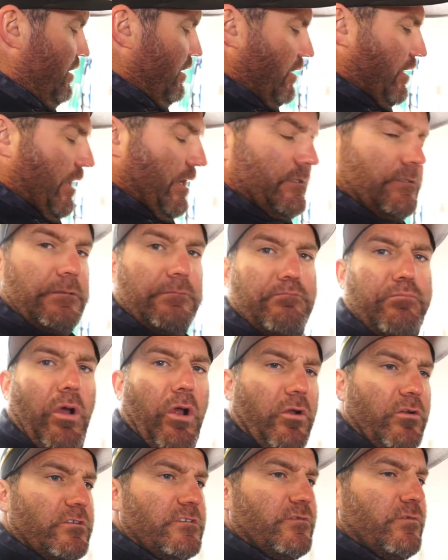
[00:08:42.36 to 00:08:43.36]
Got some
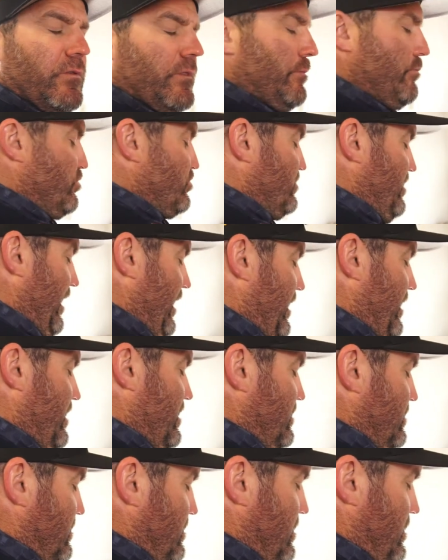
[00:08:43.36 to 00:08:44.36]
parts for the
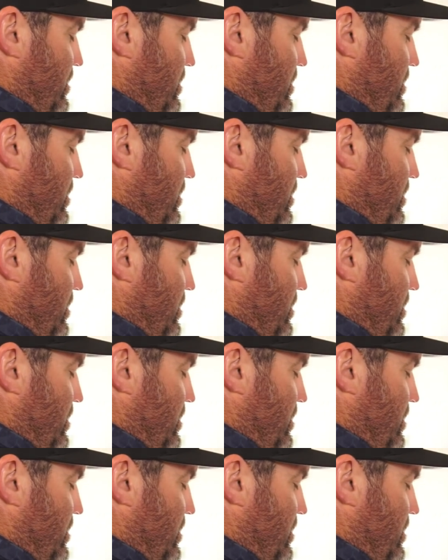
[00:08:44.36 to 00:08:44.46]
Mercedes